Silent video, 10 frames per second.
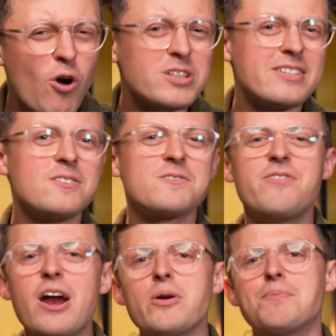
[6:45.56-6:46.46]
all sounds
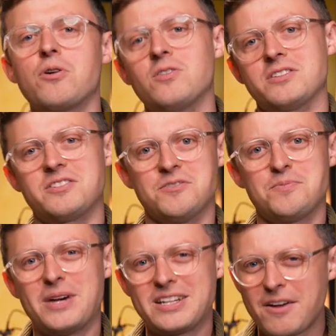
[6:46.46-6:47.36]
very positive,
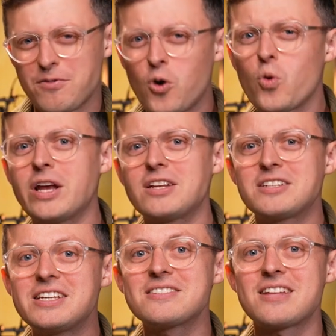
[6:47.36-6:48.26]
but I've already
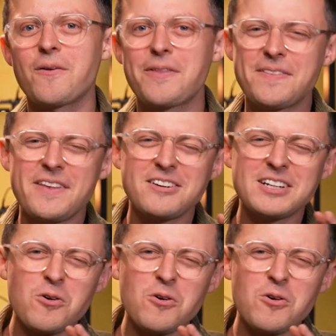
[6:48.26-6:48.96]
teased out that there are